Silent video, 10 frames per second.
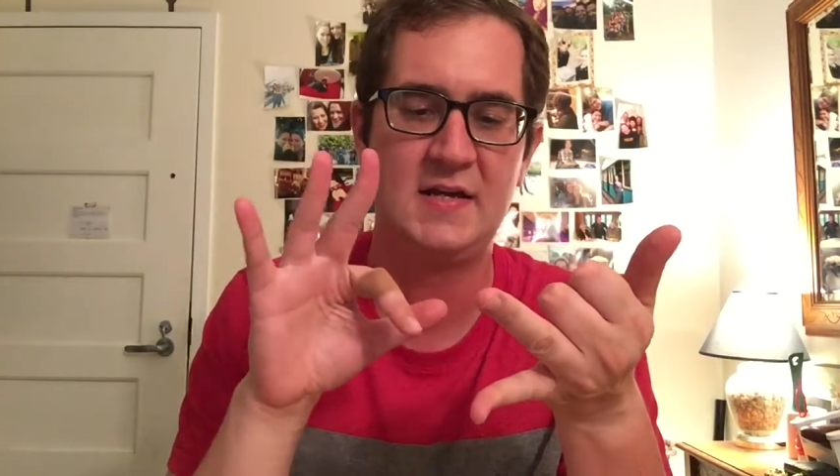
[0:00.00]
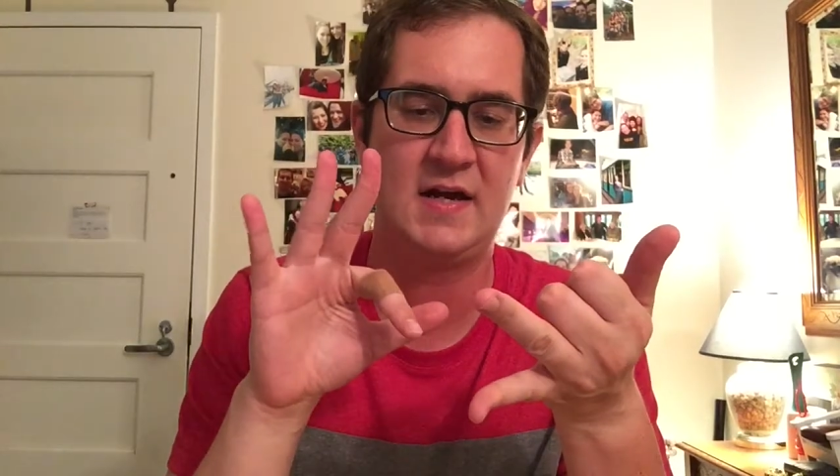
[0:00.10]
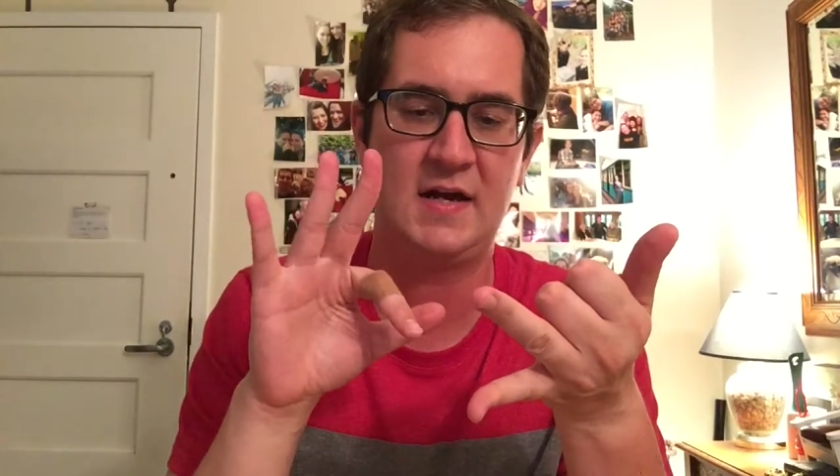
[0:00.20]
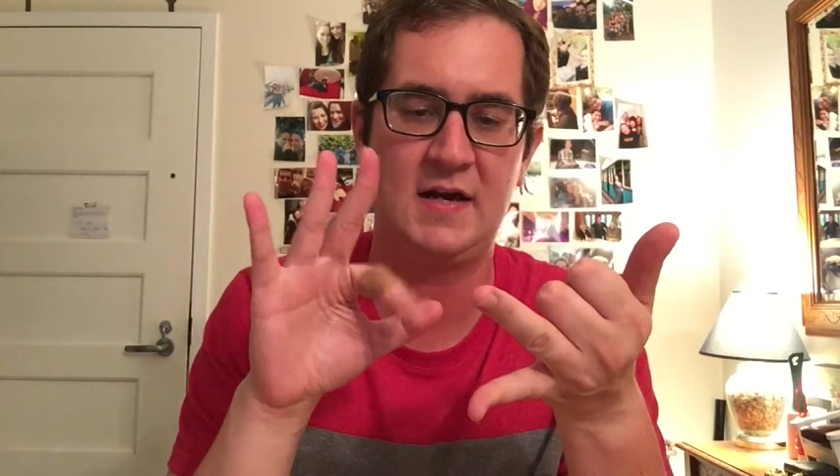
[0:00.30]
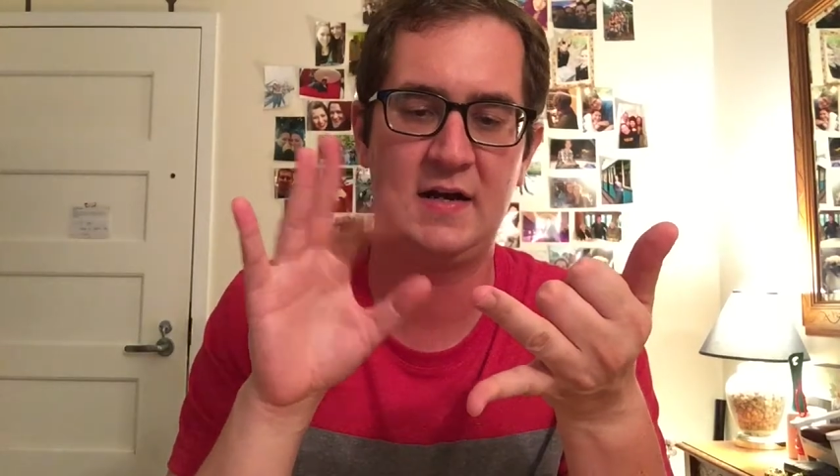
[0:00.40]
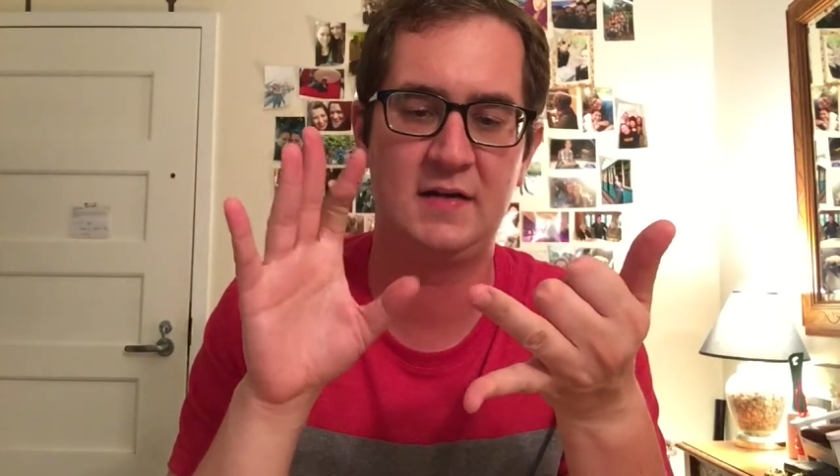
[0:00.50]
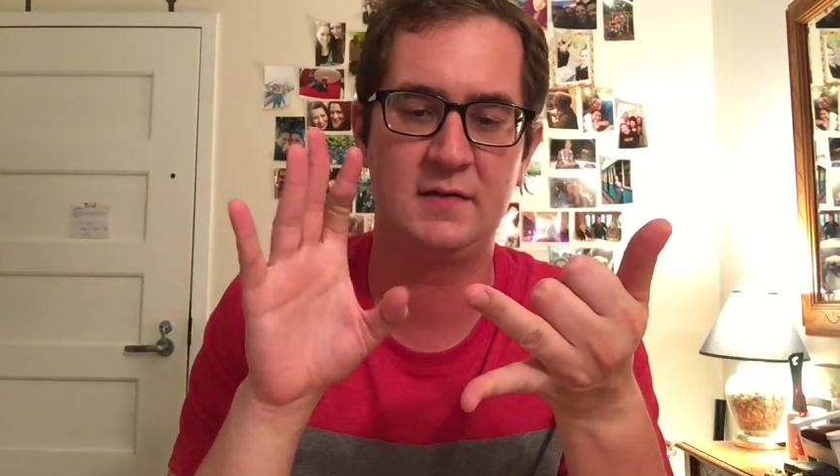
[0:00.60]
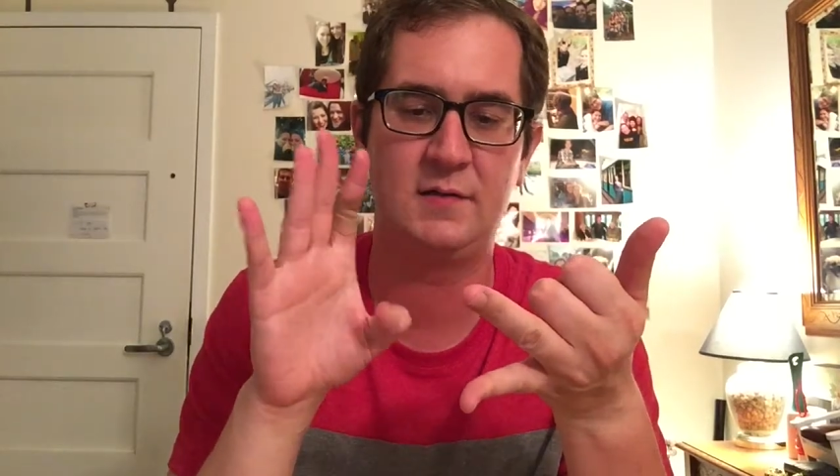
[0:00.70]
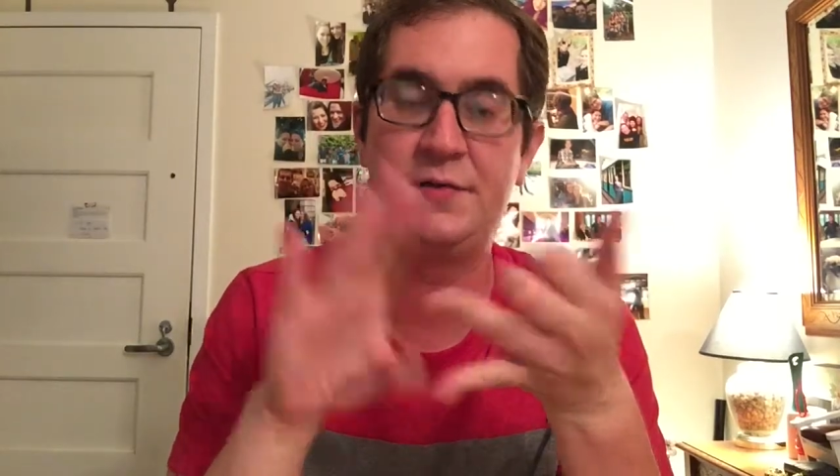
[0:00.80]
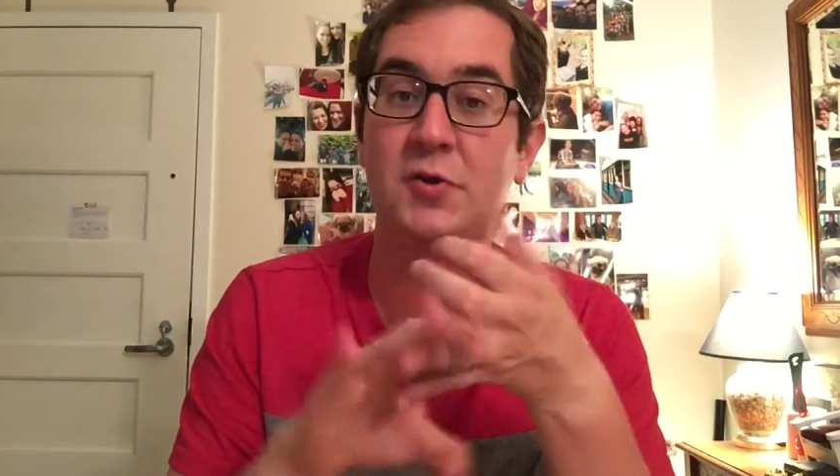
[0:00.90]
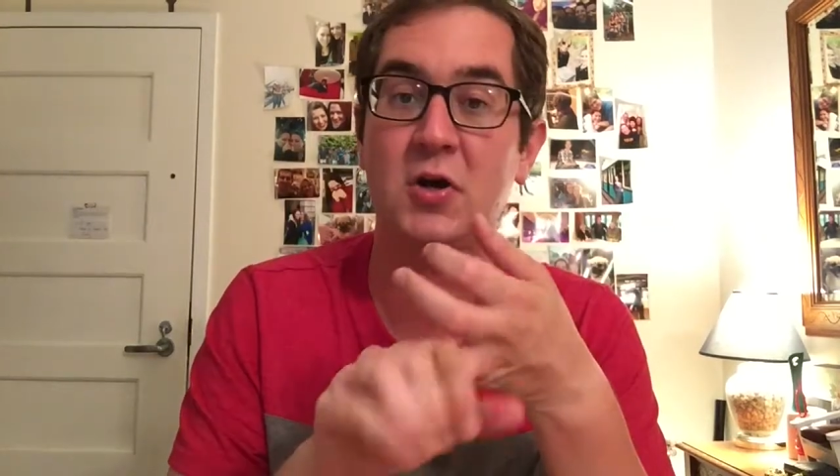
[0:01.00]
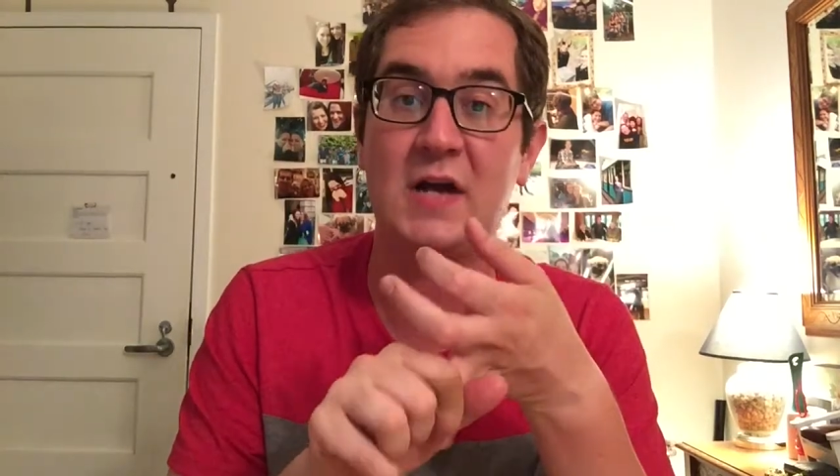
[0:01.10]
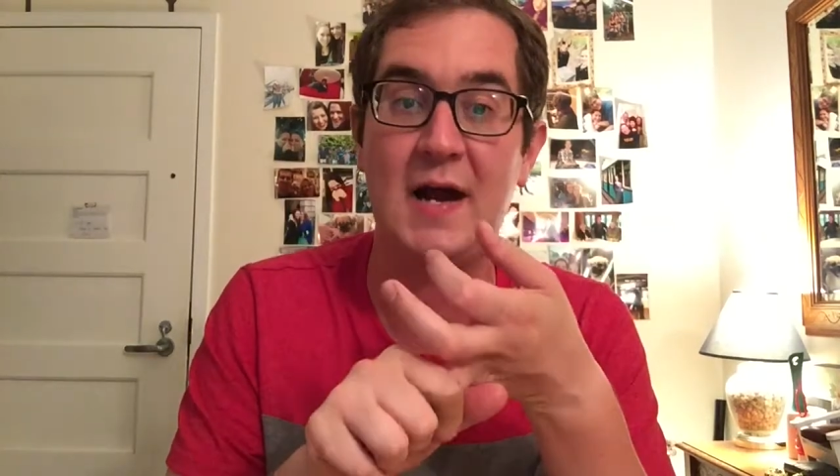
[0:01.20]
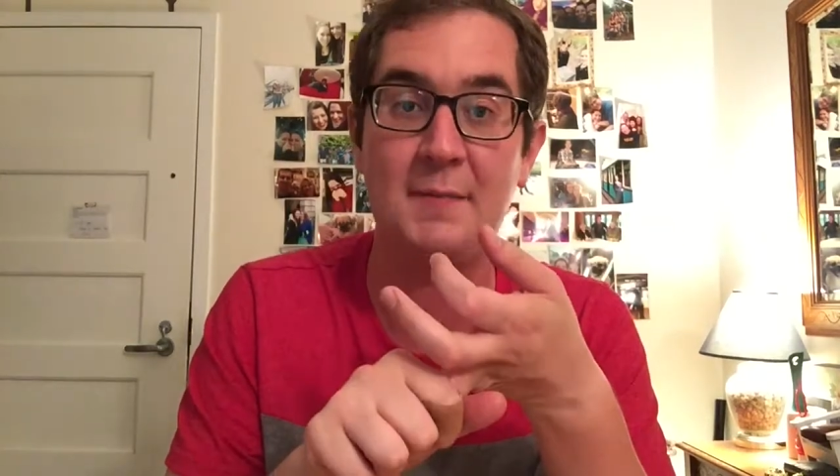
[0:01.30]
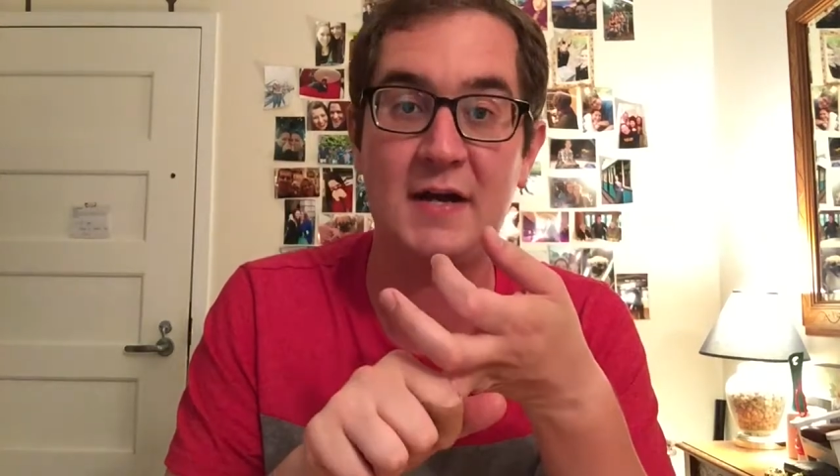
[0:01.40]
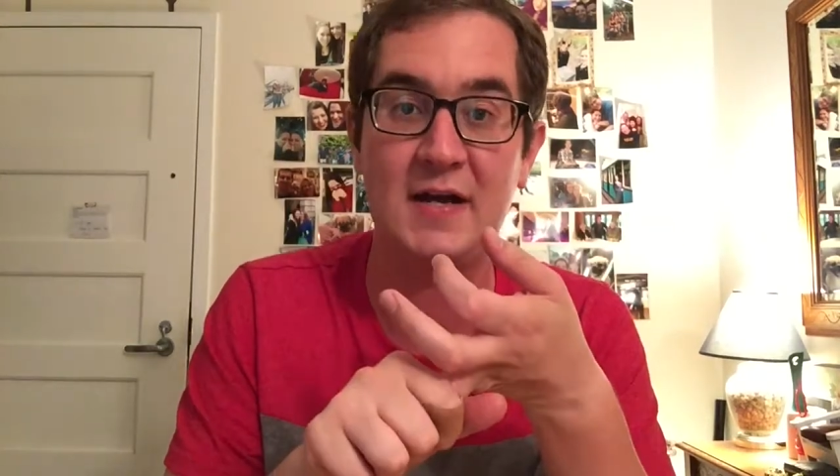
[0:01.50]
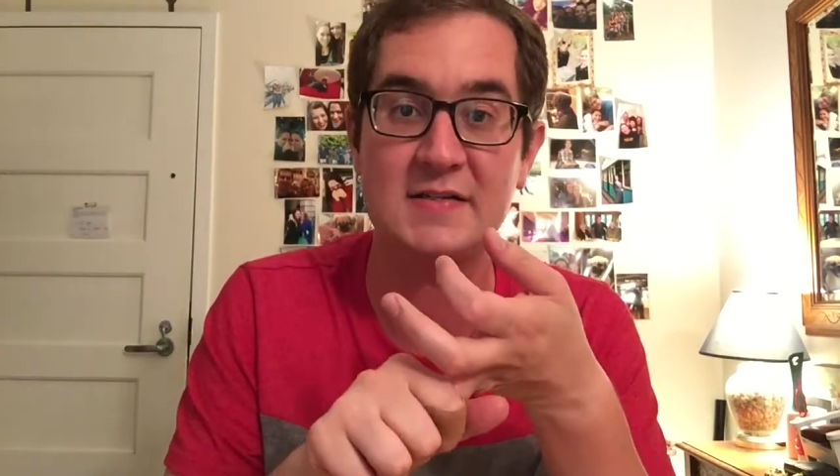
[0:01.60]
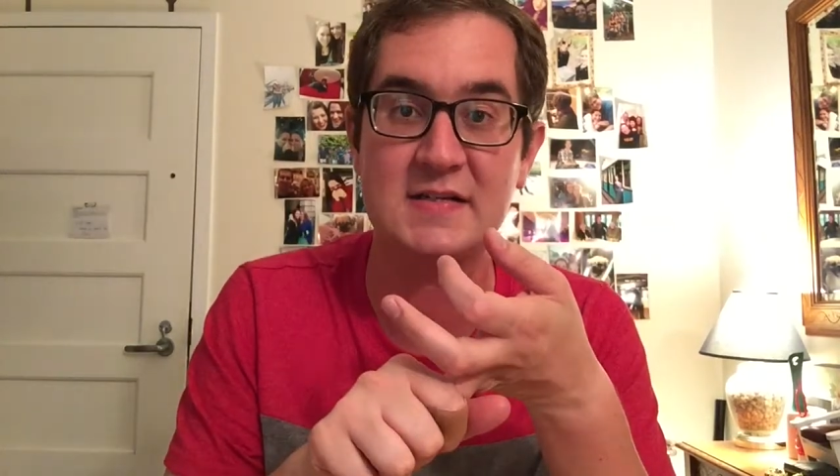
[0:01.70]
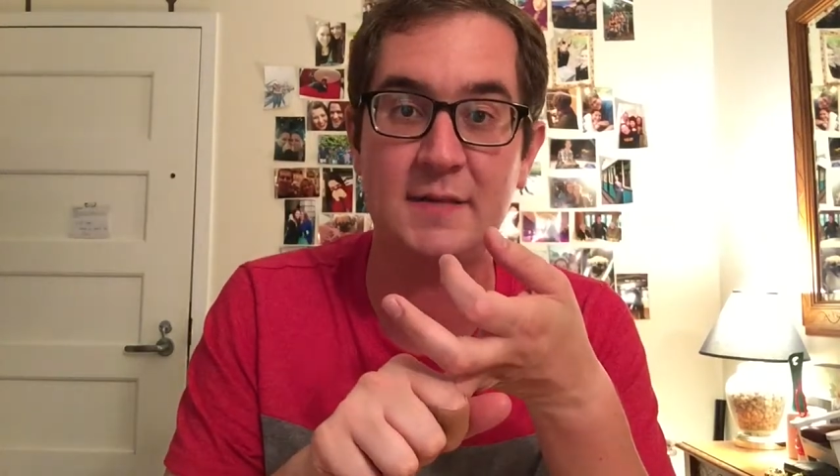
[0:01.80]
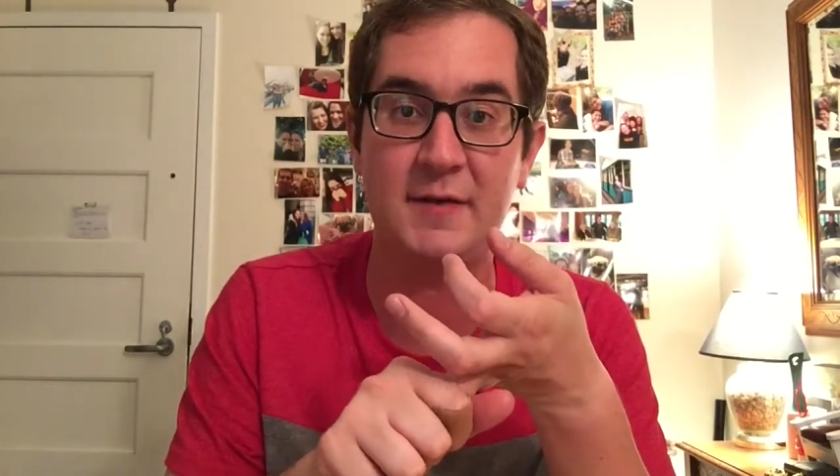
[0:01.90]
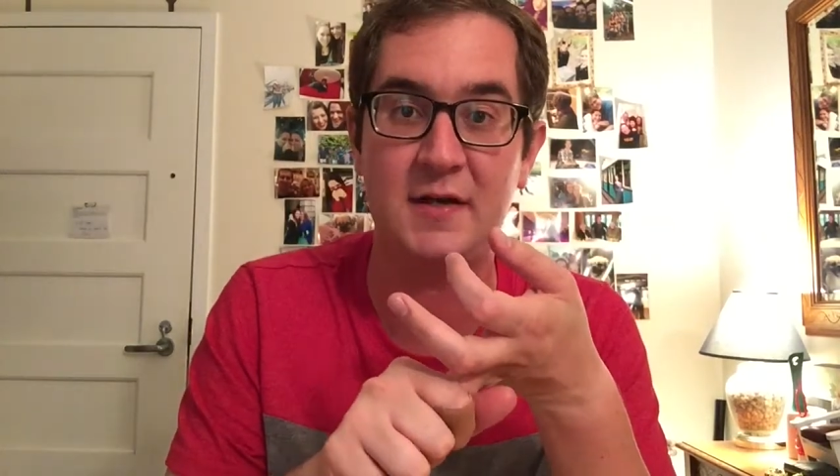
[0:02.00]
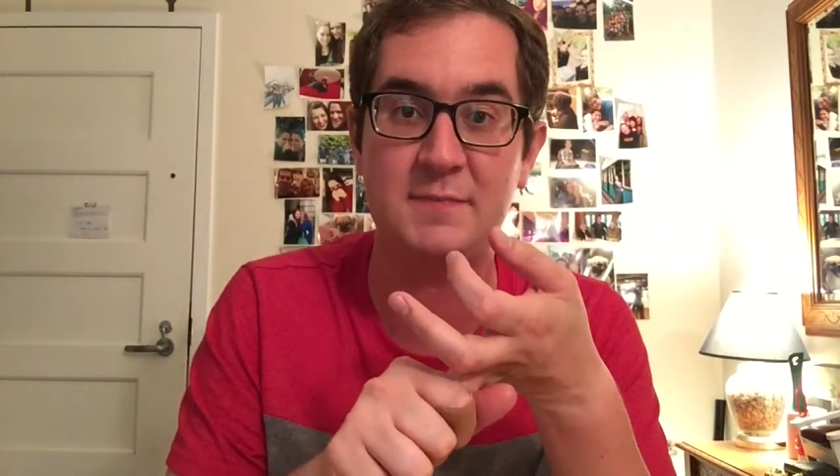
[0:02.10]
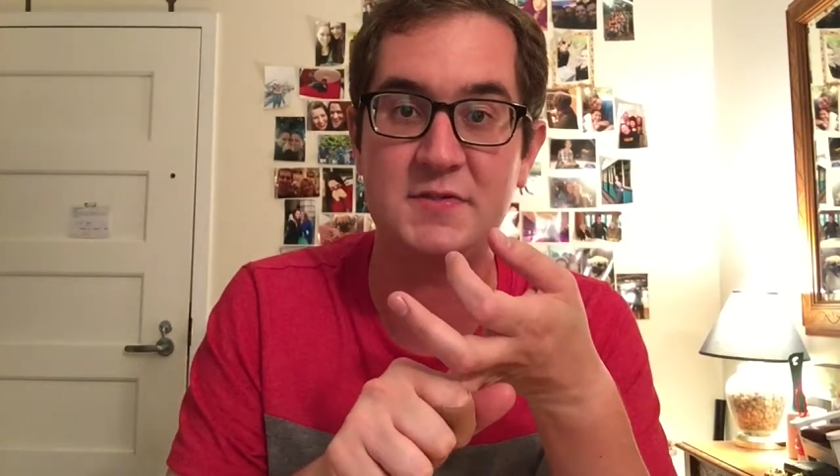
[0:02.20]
Uh, new York Comic Con's coming up,